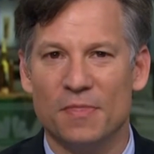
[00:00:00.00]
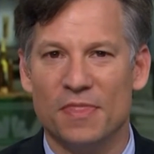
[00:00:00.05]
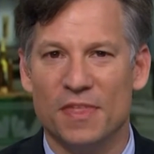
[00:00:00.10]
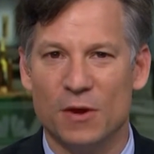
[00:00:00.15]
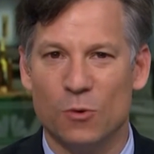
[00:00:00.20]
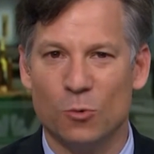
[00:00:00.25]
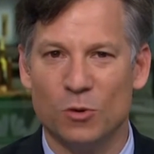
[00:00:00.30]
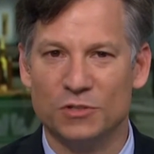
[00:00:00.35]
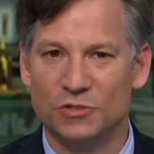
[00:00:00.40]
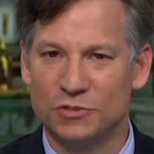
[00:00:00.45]

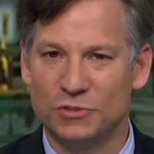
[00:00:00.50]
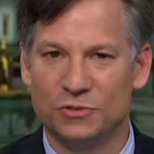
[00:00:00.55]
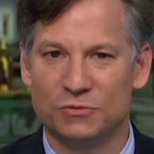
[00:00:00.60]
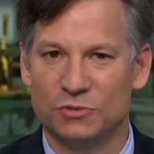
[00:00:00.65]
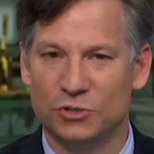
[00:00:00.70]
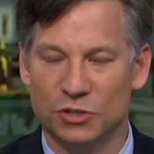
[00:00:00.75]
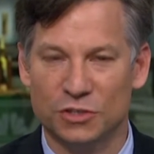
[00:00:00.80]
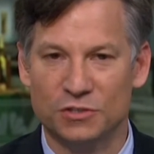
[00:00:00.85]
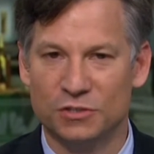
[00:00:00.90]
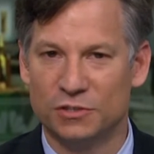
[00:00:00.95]
There was
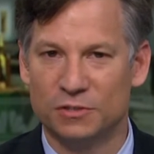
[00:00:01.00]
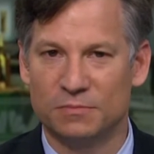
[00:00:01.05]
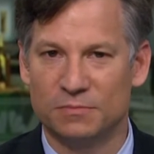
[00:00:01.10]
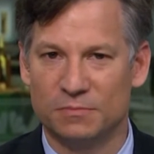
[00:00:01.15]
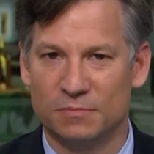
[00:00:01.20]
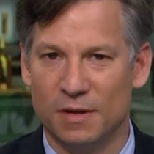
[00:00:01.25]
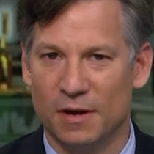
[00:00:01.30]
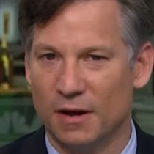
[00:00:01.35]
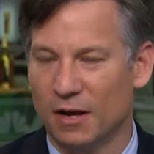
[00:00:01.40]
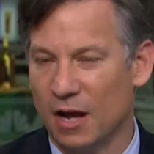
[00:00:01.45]
just
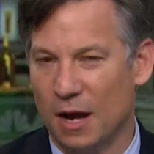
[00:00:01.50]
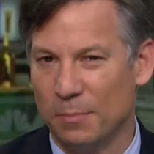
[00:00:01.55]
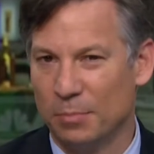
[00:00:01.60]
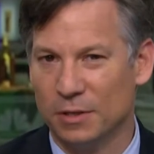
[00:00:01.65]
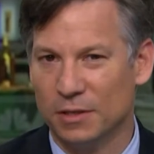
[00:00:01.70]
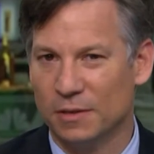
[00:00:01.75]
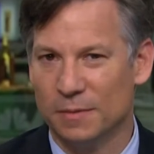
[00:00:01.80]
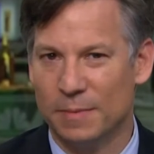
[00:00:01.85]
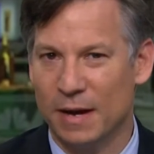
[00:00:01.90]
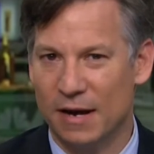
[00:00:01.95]

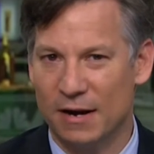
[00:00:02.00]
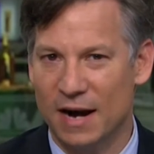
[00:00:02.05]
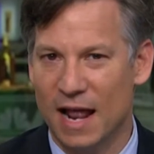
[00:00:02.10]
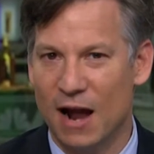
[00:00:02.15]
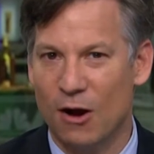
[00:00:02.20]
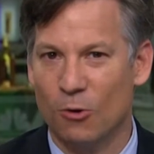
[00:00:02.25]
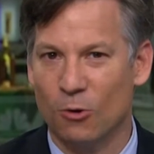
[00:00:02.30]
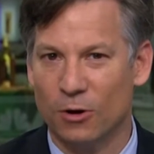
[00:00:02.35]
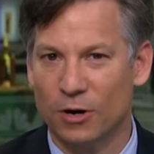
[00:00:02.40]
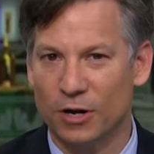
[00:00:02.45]
about an
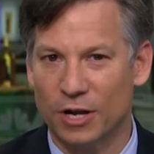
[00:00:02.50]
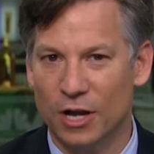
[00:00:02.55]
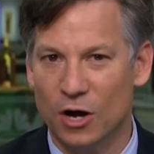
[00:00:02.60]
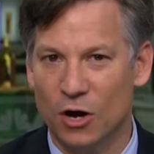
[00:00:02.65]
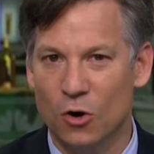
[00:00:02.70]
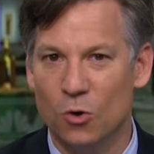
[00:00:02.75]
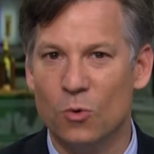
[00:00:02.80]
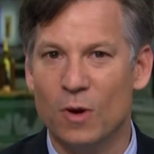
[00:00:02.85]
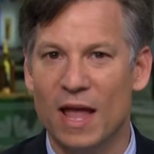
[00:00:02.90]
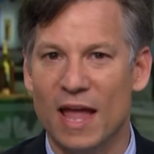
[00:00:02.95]
hour
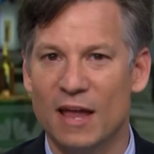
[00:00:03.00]
ago,